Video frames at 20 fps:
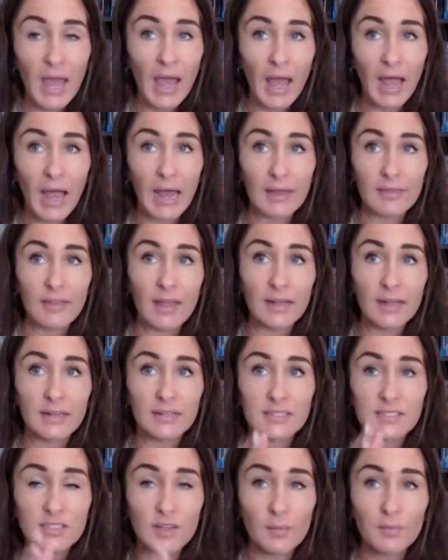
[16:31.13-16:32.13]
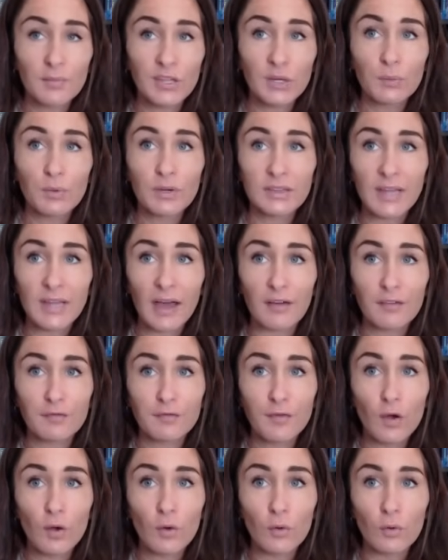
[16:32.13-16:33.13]
and then something with that
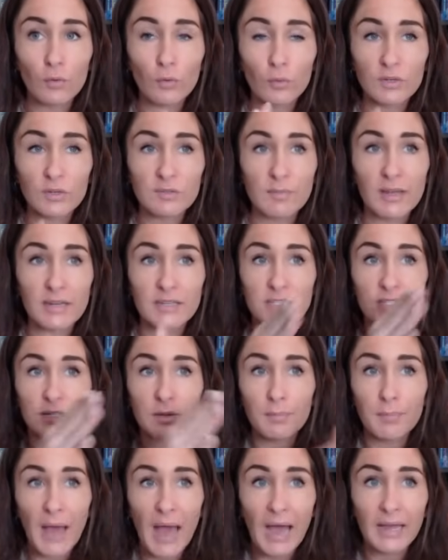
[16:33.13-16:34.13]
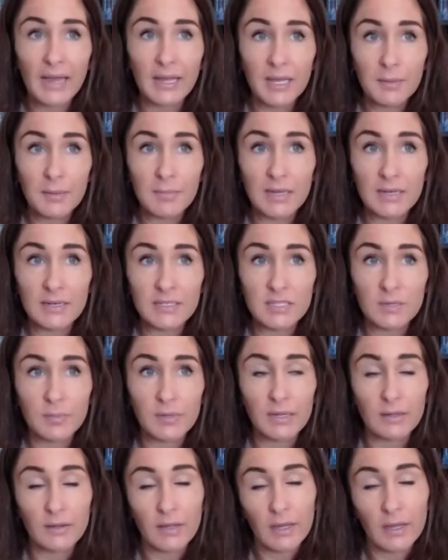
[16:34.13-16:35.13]
phone was meant to back him into
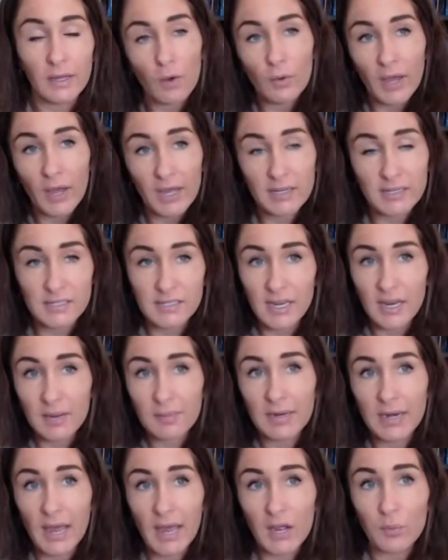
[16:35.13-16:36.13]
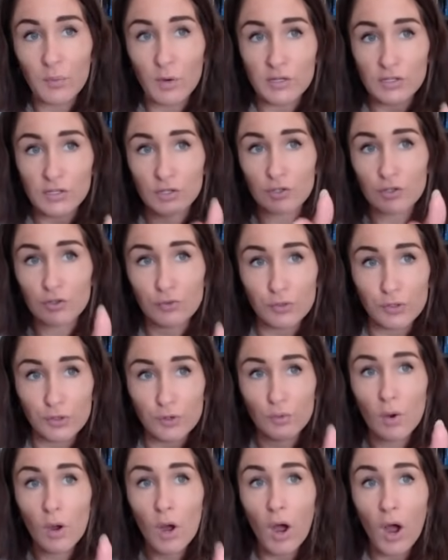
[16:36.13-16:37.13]
being like, okay, statement A wasn't
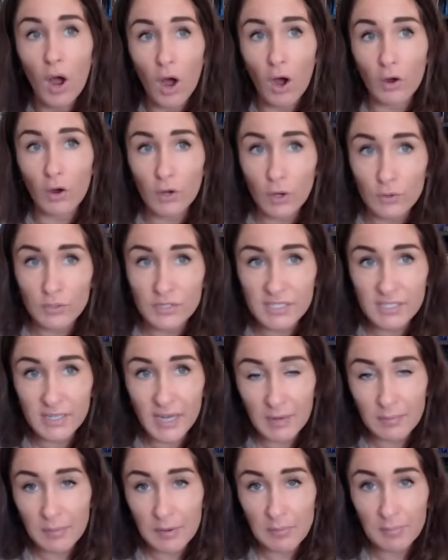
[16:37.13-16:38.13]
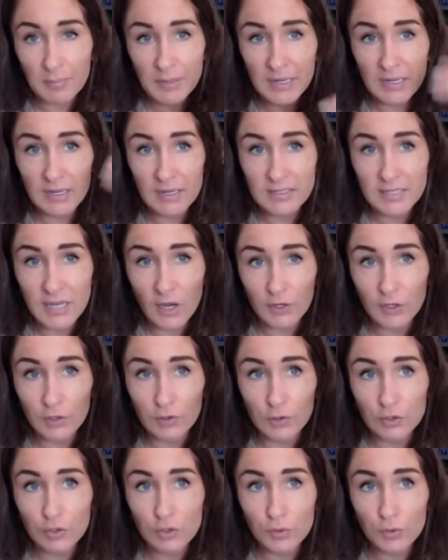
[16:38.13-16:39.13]
true. I'll go statement B, tell you
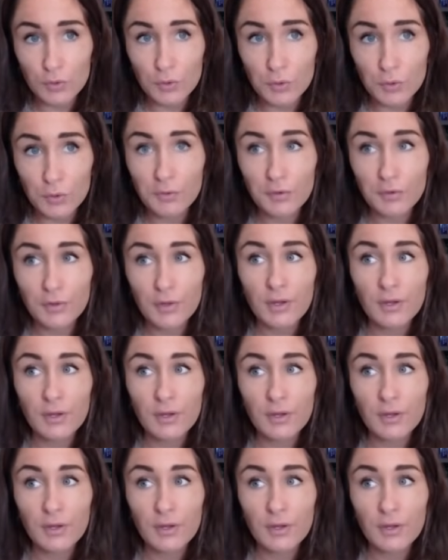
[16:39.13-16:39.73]
the truth,